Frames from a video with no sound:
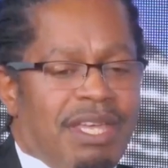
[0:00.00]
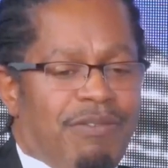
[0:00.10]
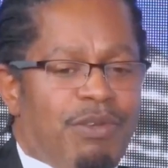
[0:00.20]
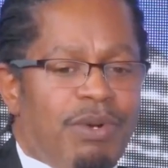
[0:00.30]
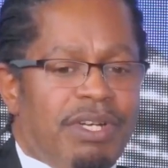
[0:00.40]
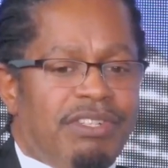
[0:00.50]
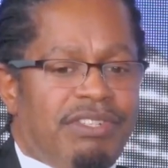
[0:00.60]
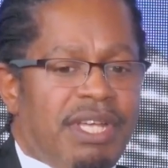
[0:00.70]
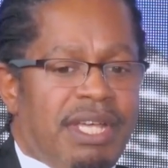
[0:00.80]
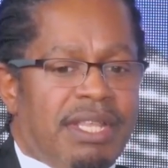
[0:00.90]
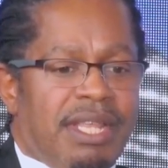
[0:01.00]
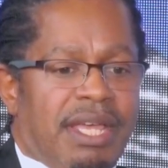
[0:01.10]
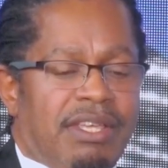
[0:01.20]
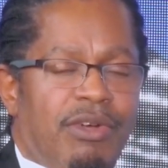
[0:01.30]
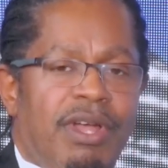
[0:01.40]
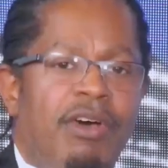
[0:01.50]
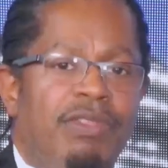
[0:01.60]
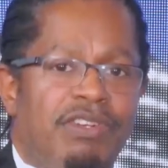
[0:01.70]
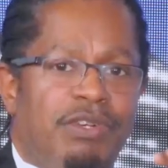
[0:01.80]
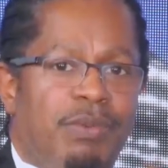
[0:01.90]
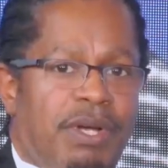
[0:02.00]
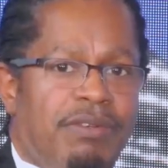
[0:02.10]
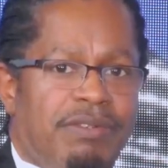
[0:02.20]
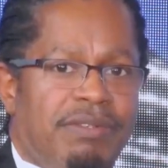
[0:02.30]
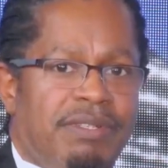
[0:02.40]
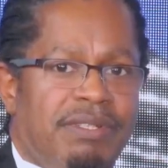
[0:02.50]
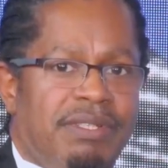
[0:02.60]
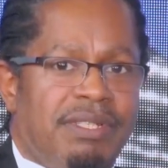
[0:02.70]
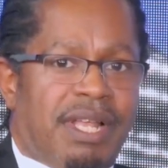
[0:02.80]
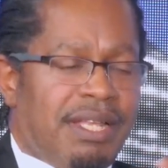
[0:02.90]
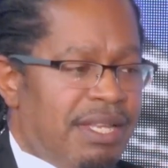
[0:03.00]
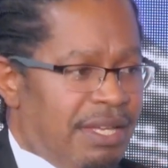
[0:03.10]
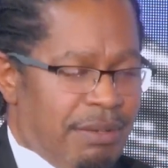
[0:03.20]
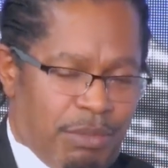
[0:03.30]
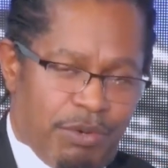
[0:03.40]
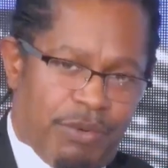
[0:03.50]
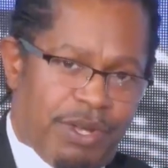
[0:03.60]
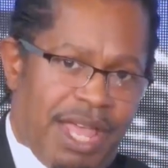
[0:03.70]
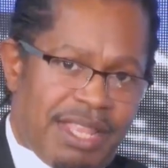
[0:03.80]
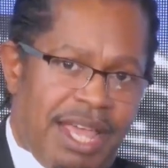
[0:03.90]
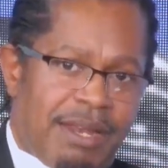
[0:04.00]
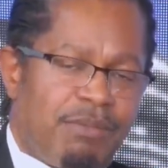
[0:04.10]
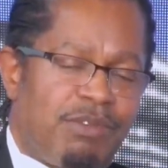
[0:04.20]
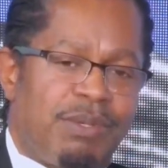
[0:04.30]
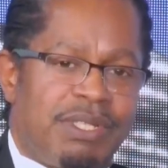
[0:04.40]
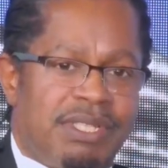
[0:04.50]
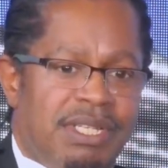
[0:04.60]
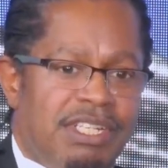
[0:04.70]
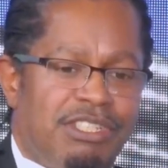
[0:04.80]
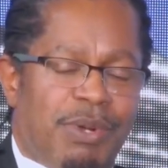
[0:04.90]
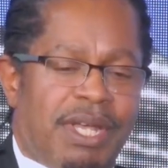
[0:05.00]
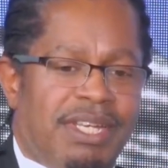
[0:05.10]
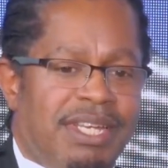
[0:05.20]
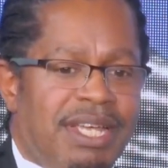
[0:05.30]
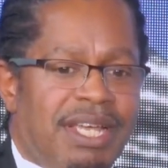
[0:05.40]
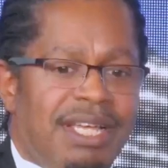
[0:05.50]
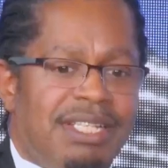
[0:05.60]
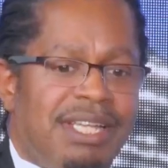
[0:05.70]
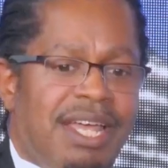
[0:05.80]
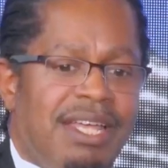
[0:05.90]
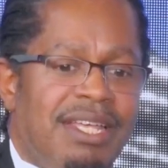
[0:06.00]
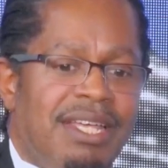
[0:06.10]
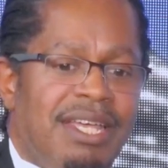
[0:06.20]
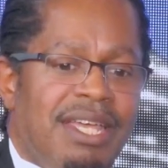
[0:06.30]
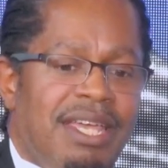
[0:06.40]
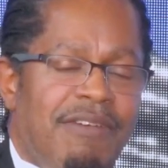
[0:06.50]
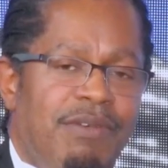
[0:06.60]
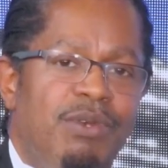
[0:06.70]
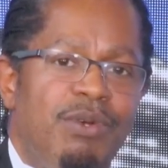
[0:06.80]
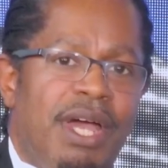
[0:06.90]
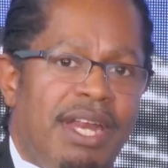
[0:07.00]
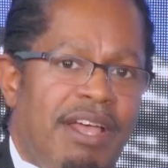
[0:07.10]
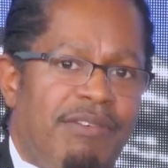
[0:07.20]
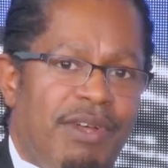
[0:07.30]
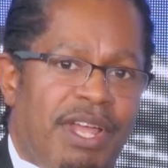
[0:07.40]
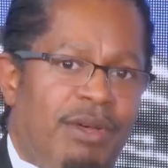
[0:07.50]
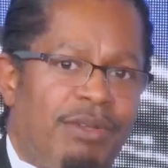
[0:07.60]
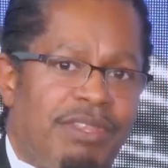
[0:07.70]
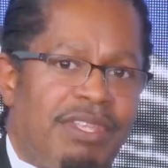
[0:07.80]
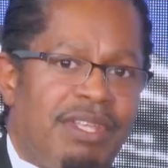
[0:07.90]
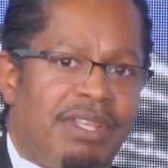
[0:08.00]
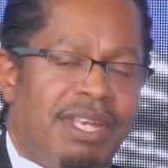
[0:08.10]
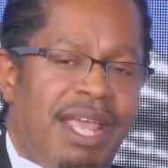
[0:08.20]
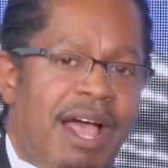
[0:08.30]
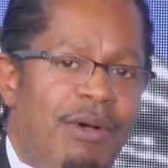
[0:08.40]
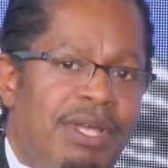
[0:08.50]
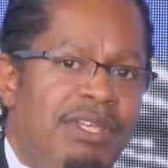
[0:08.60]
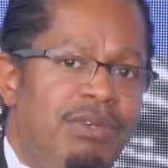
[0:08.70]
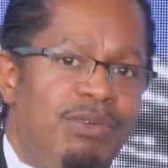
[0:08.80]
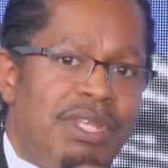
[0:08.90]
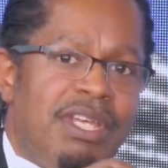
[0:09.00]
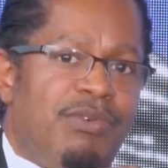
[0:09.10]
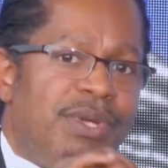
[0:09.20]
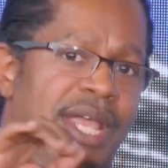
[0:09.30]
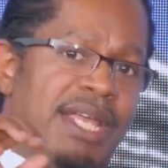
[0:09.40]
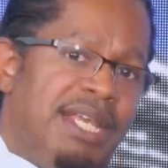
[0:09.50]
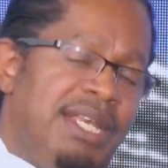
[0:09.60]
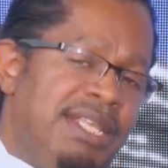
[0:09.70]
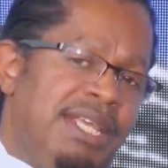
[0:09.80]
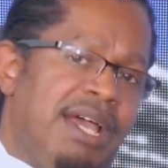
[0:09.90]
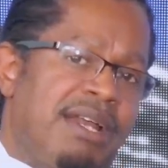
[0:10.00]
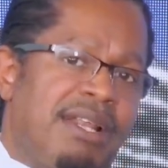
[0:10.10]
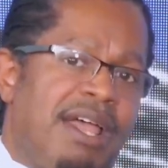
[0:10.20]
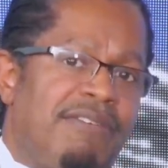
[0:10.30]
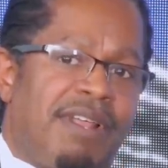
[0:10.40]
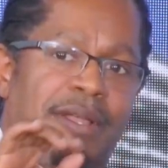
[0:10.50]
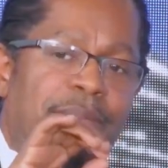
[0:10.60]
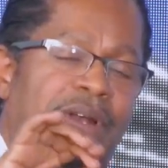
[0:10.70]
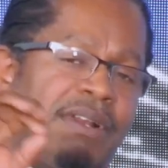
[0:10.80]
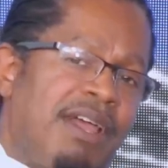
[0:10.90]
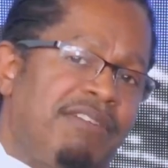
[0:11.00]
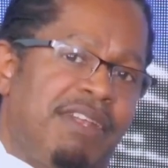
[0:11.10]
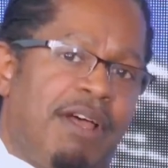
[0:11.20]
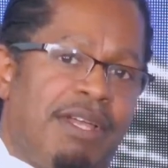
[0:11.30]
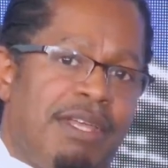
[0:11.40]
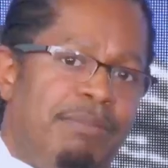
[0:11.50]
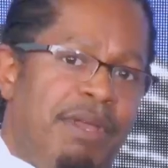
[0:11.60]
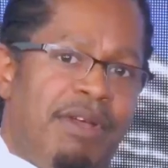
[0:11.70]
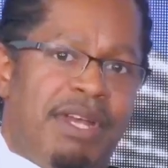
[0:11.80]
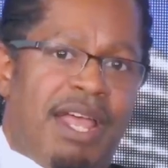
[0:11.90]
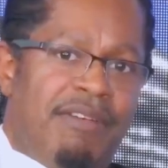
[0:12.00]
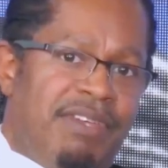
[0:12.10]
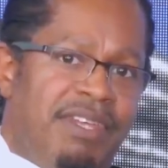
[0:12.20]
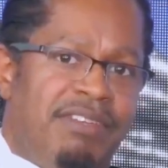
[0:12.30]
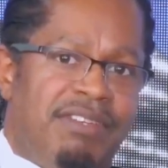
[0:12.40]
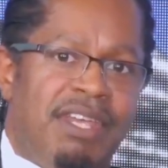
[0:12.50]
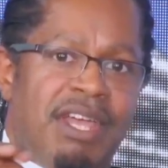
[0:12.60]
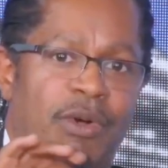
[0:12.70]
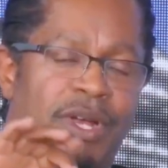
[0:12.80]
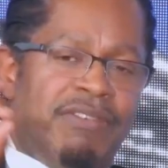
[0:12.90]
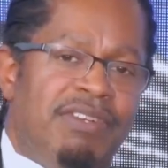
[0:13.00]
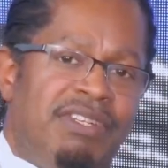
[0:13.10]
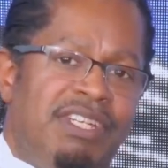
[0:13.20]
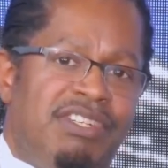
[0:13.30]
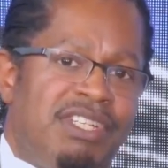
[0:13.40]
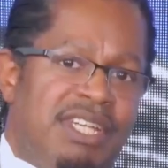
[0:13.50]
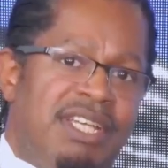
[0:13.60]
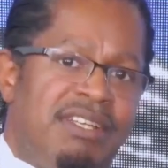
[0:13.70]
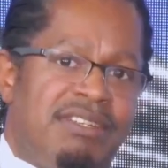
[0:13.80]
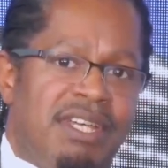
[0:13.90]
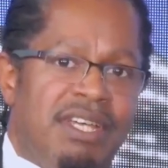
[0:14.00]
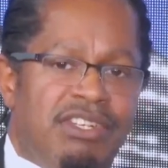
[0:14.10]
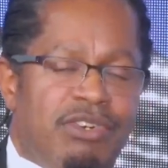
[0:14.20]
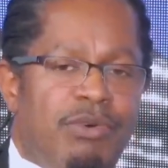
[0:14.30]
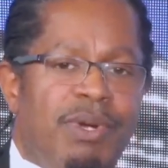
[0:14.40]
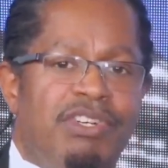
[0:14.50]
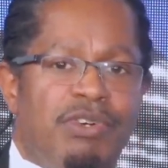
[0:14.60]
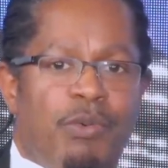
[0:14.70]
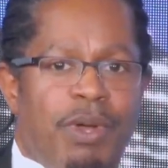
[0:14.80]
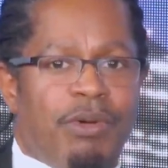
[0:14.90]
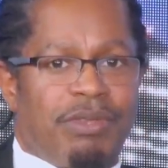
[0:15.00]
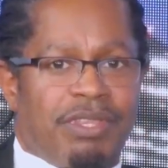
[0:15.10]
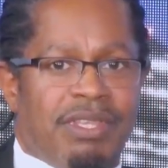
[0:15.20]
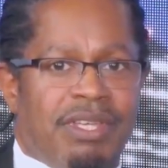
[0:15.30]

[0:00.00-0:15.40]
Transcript: if you understand that your health is your wealth, like beautiful Kathy Adams was illustrating, is that if you do not have your health, then how can you then create anything out of life, like a better lifestyle, get married, have kids, or even teach the kids generational wealth?